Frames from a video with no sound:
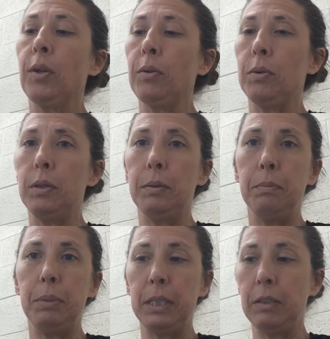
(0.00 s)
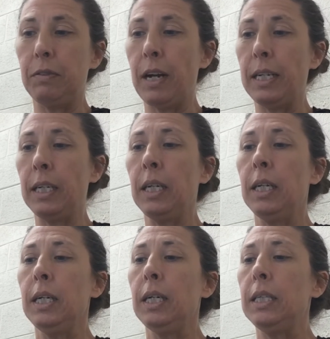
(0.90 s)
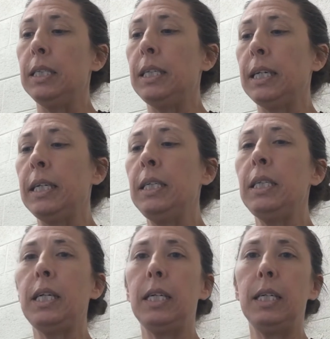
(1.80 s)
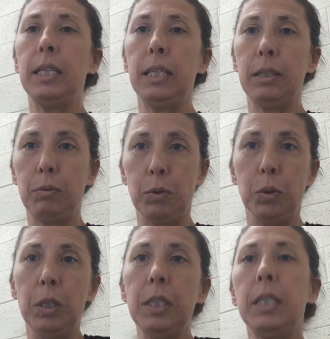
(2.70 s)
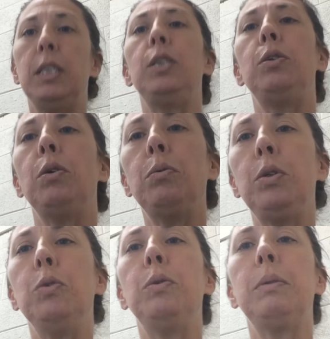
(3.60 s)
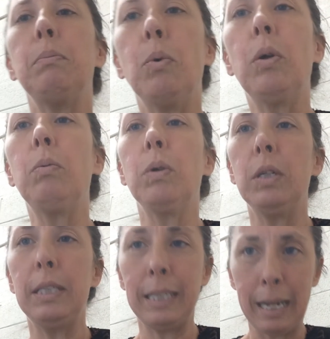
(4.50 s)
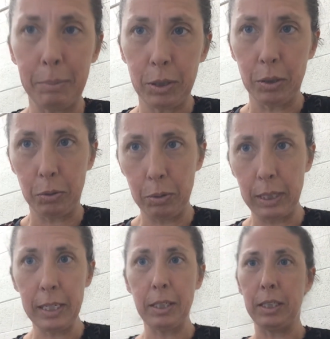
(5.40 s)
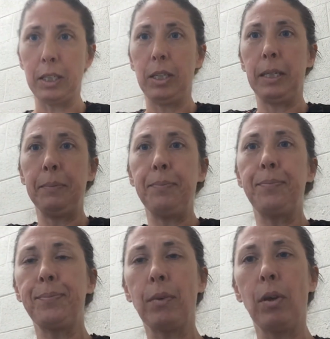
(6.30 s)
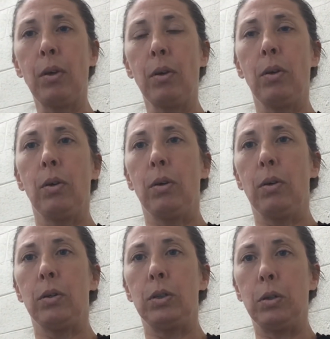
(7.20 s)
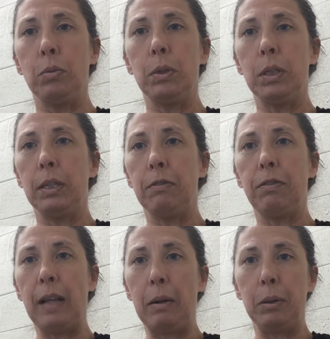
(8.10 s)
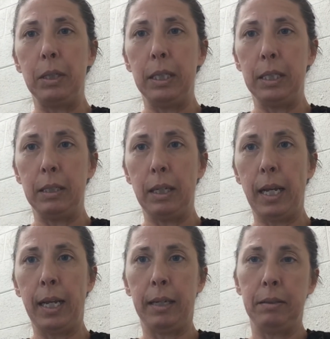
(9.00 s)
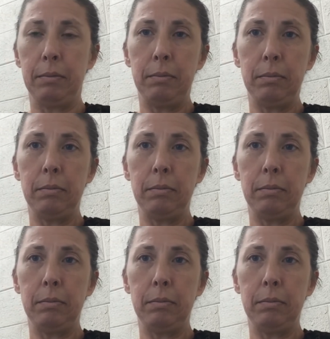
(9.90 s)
or the piece of writing. The second rule is you don't use more words than absolutely necessary. You don't get flowery and